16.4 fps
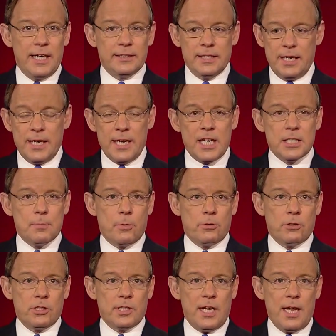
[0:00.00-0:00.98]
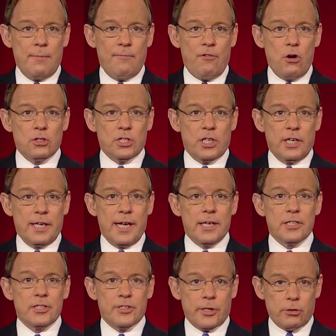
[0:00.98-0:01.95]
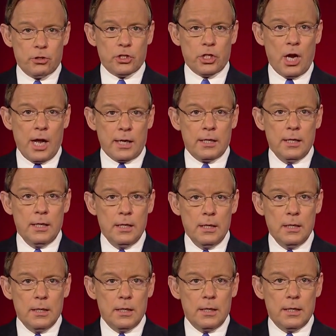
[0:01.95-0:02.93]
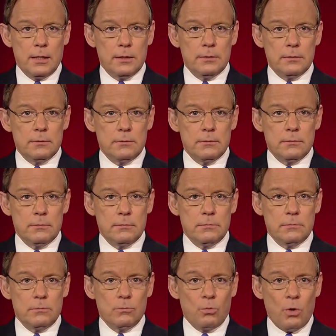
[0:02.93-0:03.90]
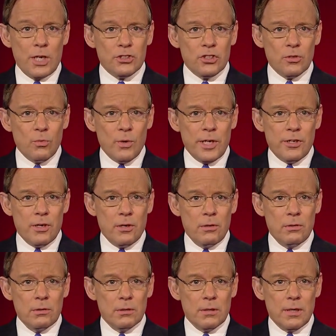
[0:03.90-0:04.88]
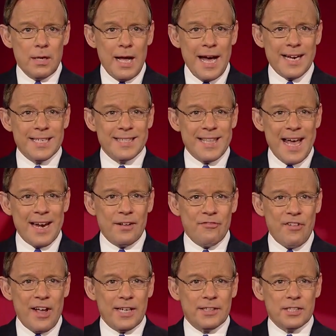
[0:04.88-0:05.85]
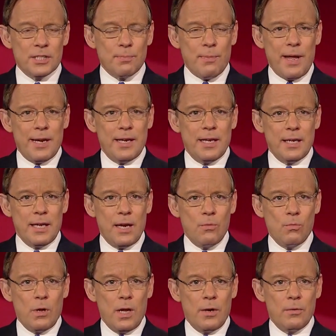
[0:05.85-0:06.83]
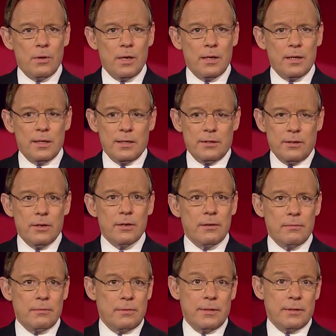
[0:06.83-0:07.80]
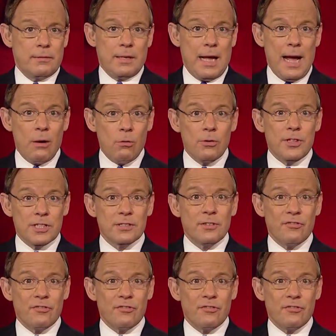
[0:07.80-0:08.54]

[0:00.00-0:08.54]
and today experts are saying folks are going to get a sticker shock. What should we do? How does that affect the spending, and how would this